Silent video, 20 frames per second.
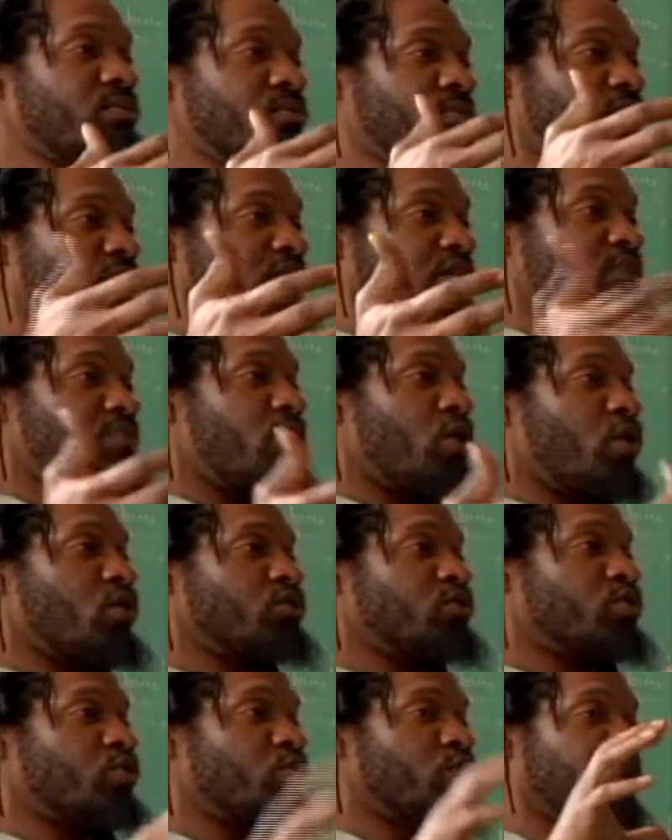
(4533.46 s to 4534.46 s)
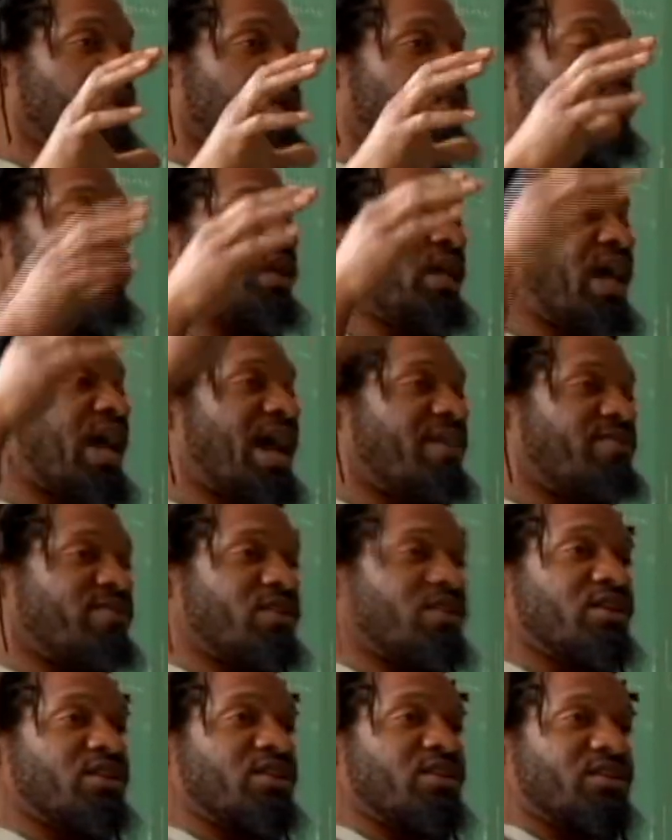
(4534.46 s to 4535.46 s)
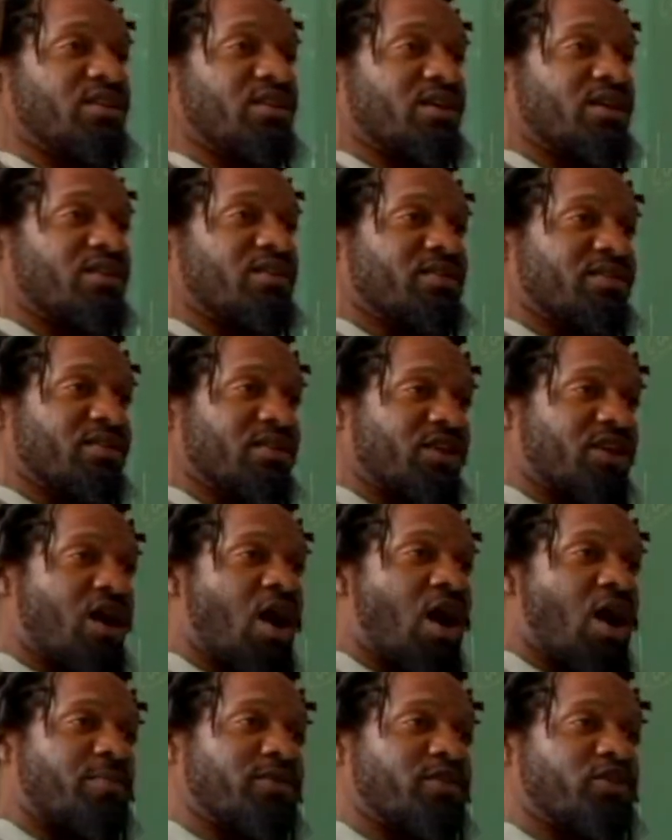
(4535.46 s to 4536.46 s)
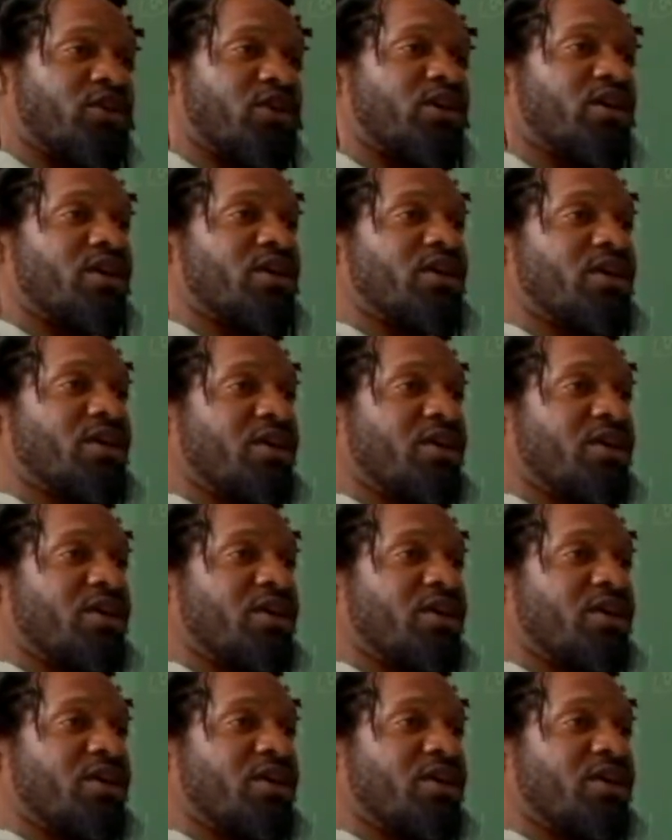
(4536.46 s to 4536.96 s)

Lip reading: as opposed to really, really having the carpenter